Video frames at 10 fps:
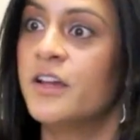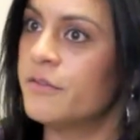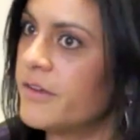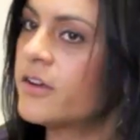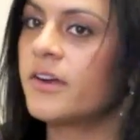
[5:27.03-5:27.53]

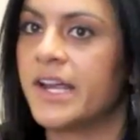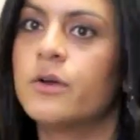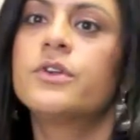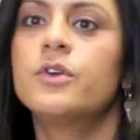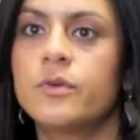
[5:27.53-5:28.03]
Figuring
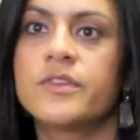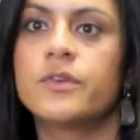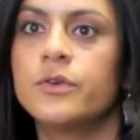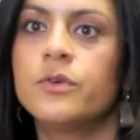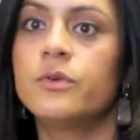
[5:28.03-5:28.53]
out who
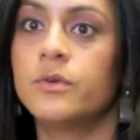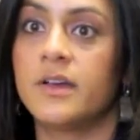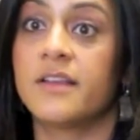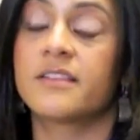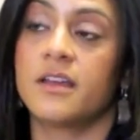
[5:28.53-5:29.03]

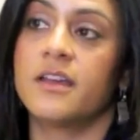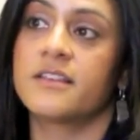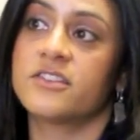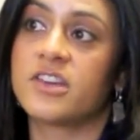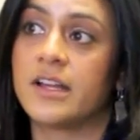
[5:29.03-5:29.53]

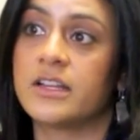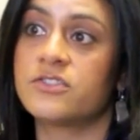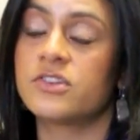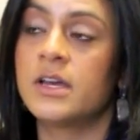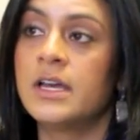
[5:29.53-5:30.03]
is a challenge.